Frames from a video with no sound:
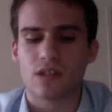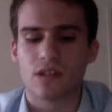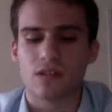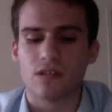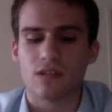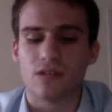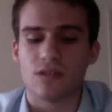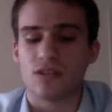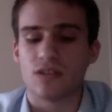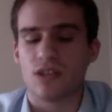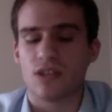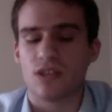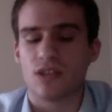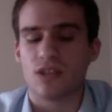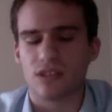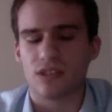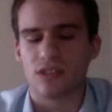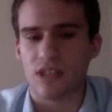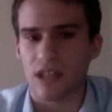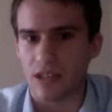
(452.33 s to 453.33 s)
Stuxnet
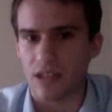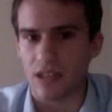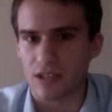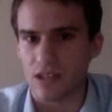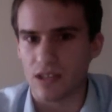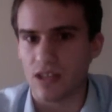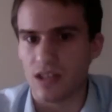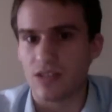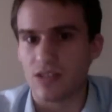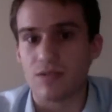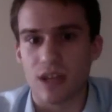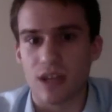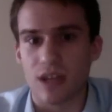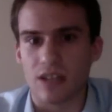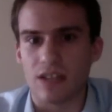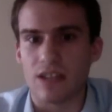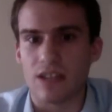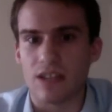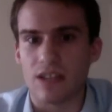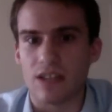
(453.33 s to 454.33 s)
as an
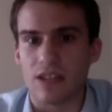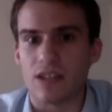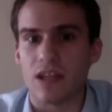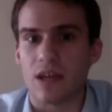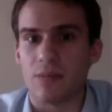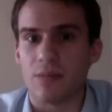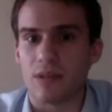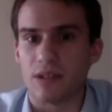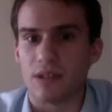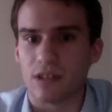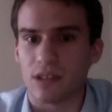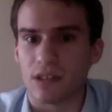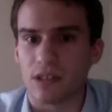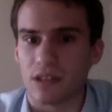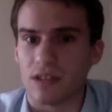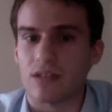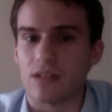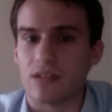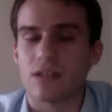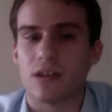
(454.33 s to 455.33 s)

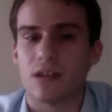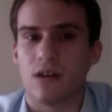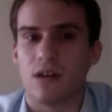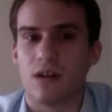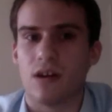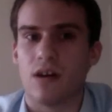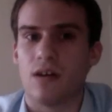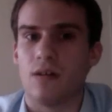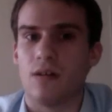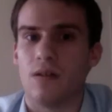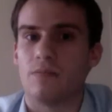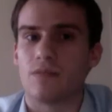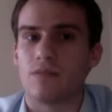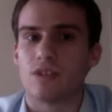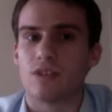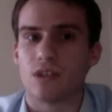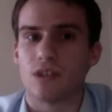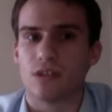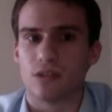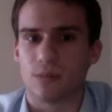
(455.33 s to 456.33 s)
Israeli-American
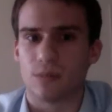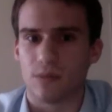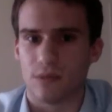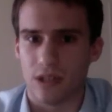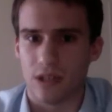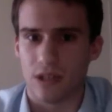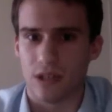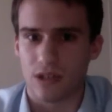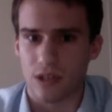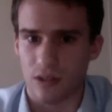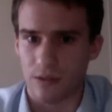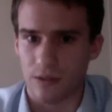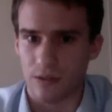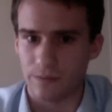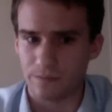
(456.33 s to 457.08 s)
joint operation.